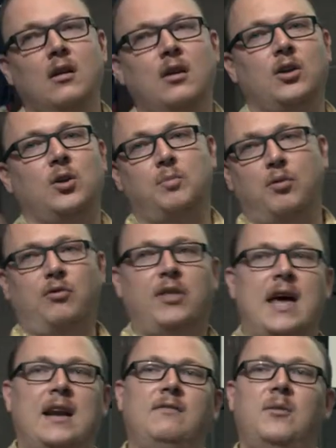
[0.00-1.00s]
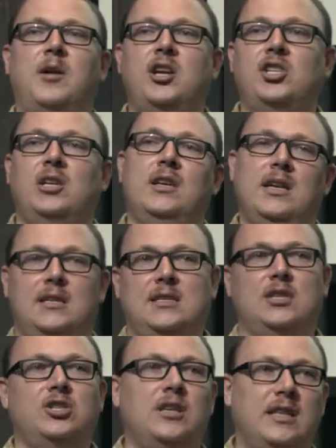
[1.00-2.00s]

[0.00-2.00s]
You pull that information and essentially